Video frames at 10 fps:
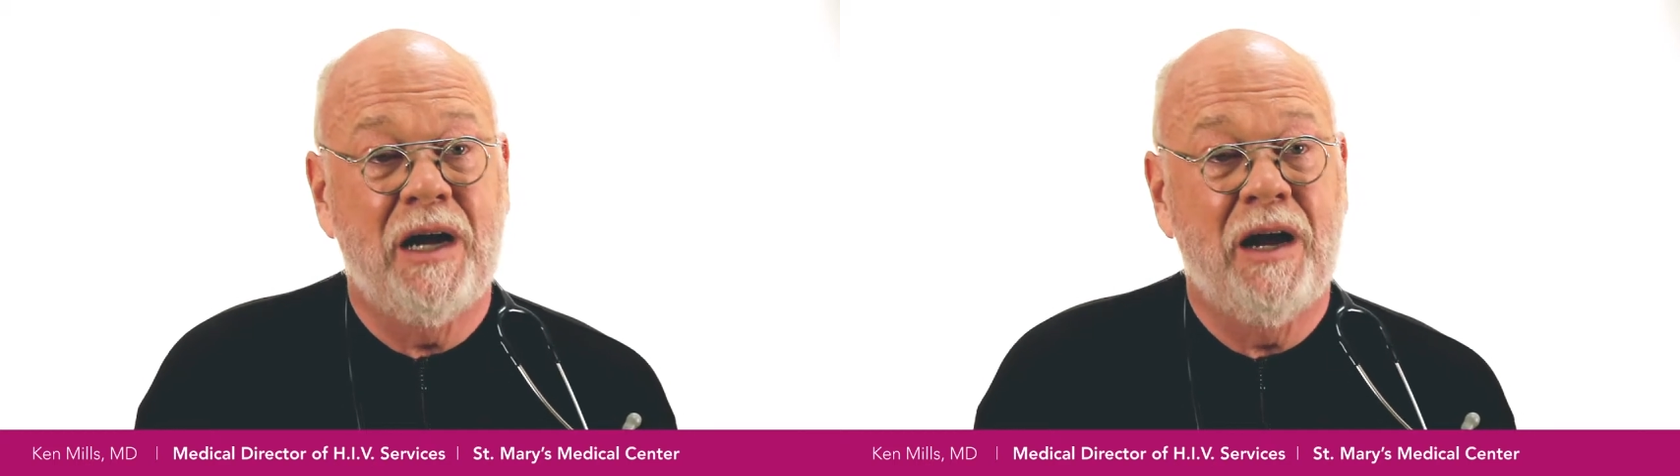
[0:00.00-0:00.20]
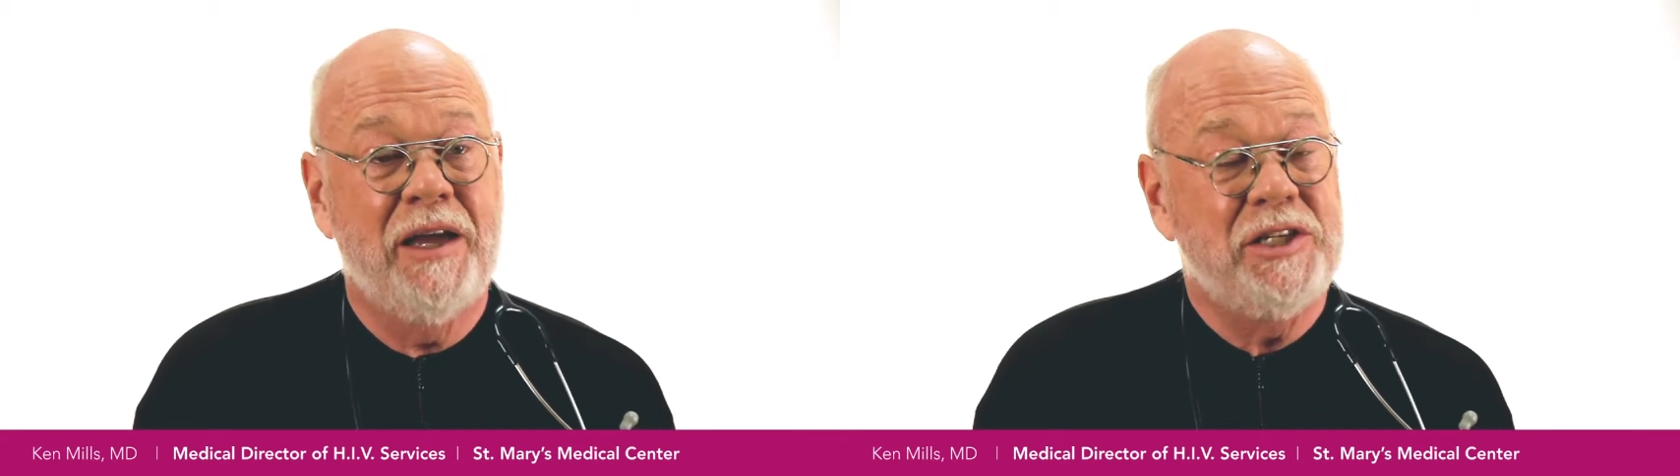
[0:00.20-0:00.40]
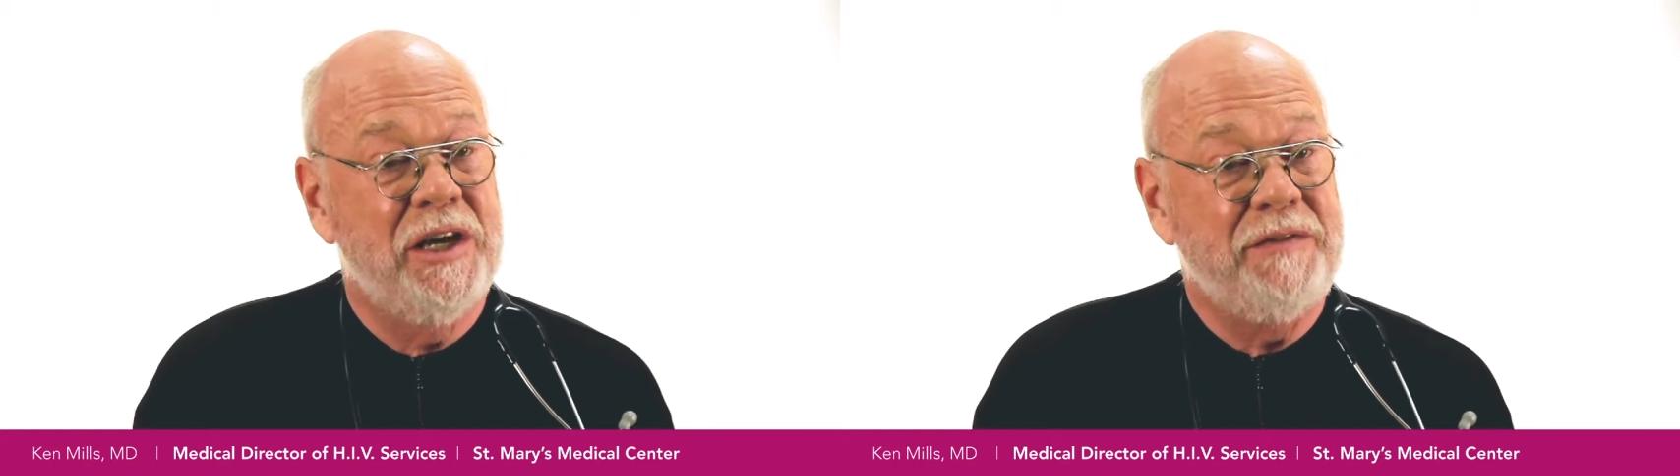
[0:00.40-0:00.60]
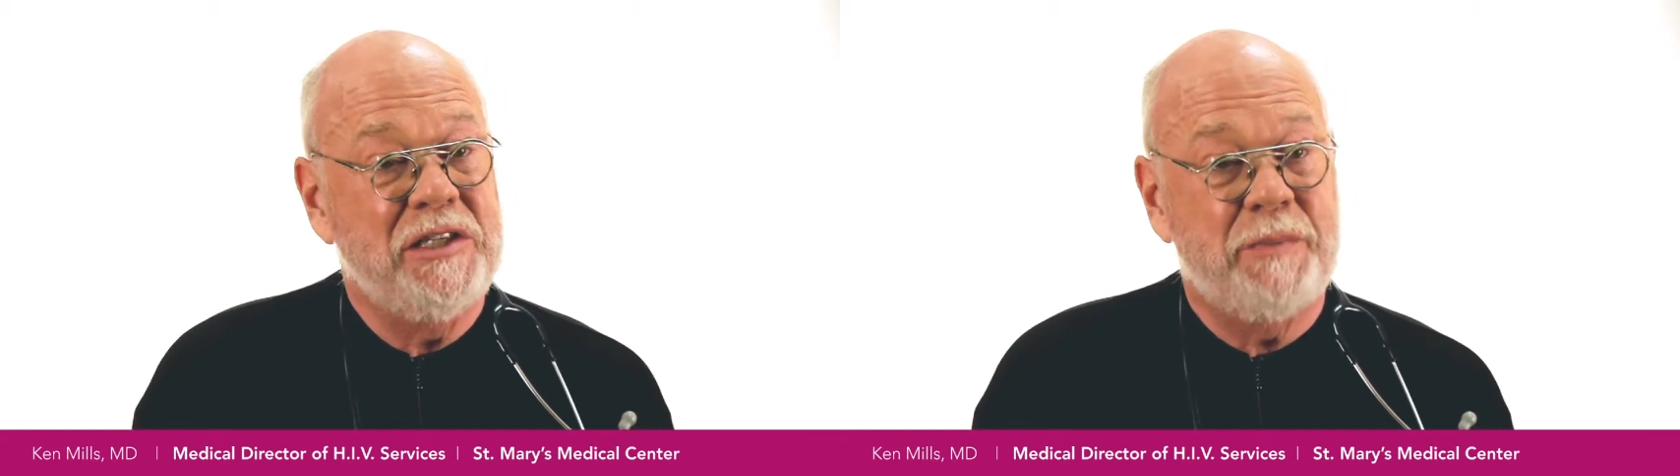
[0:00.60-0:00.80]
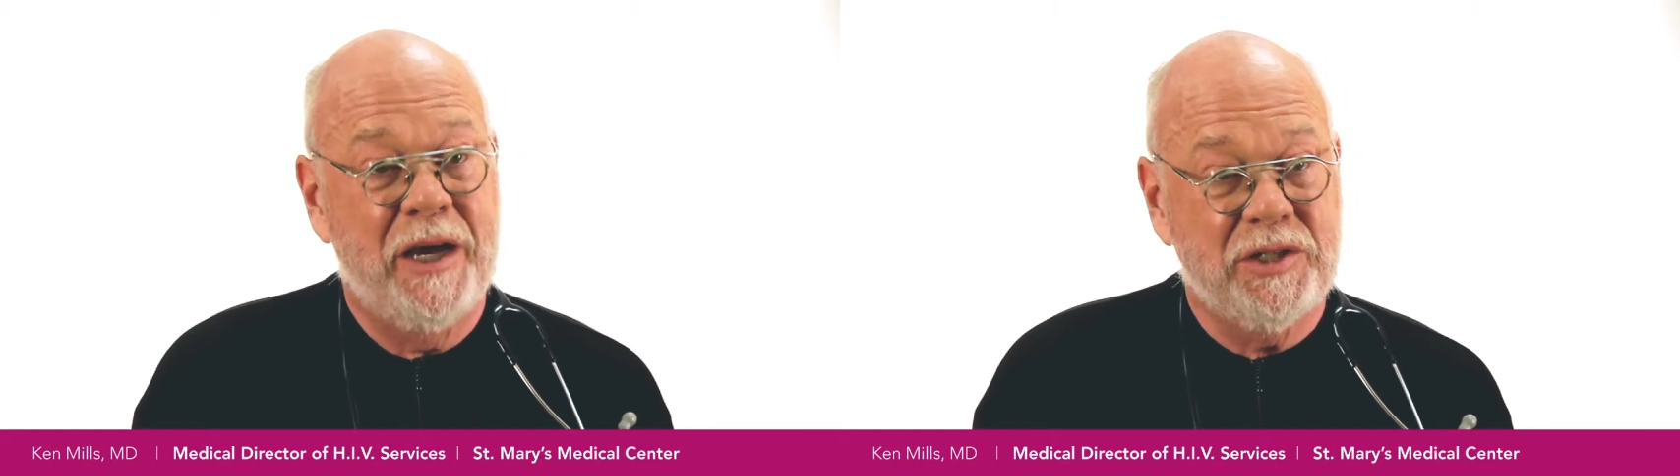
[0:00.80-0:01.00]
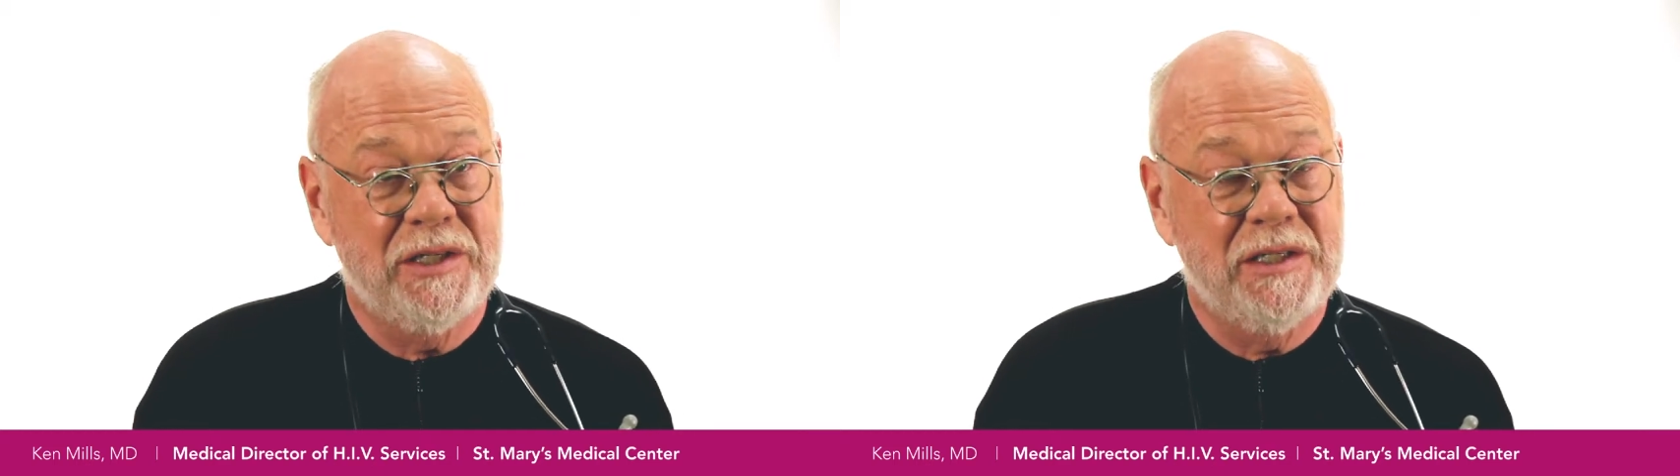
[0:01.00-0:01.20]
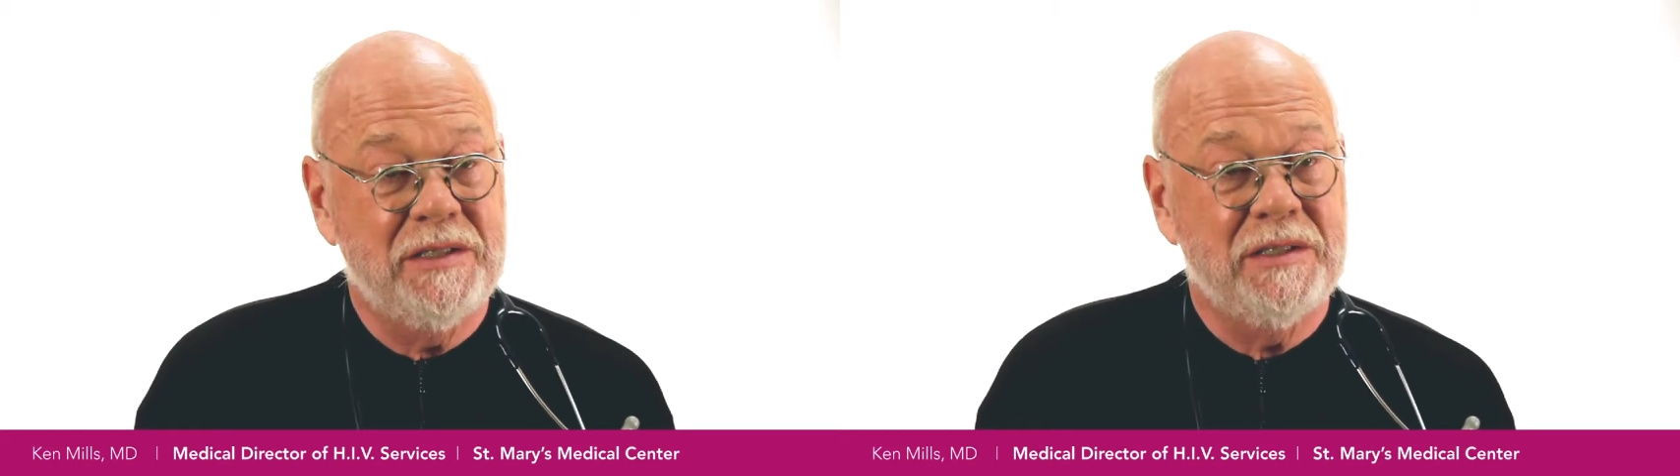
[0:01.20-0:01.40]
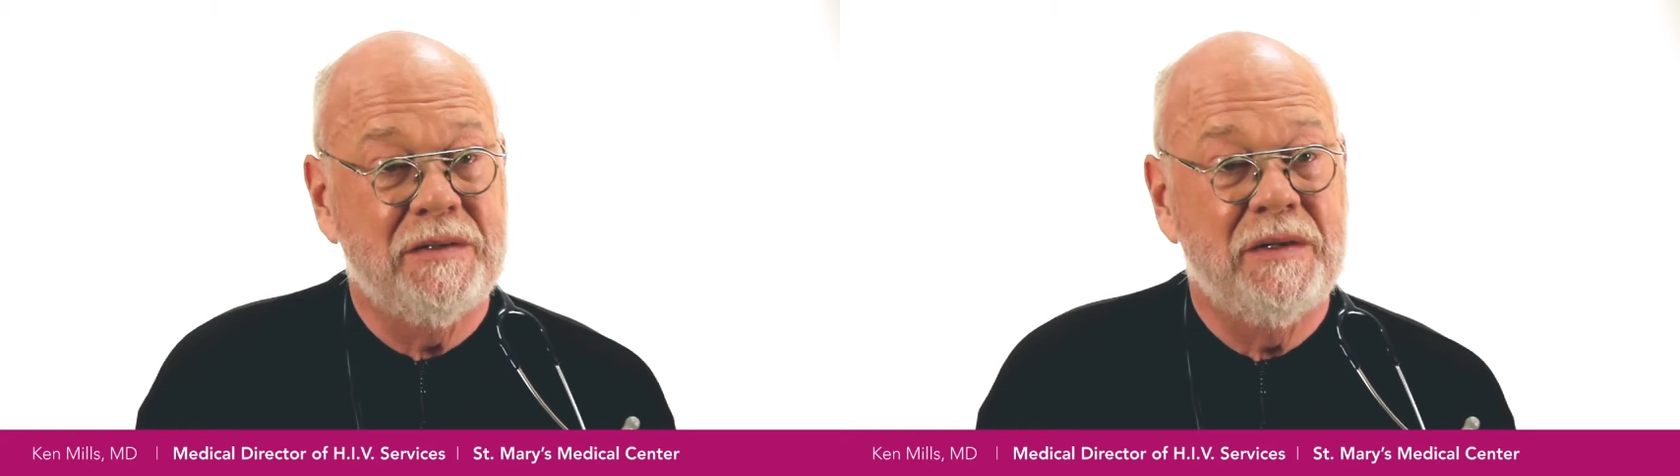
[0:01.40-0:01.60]
are HIV
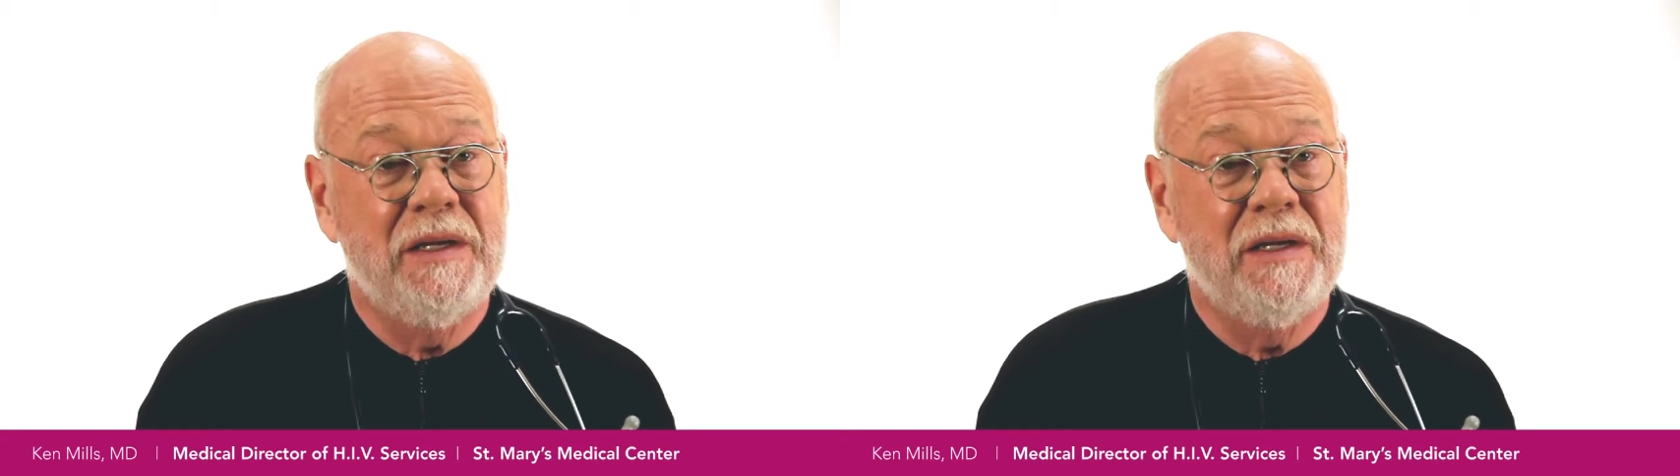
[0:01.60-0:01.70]
specialists.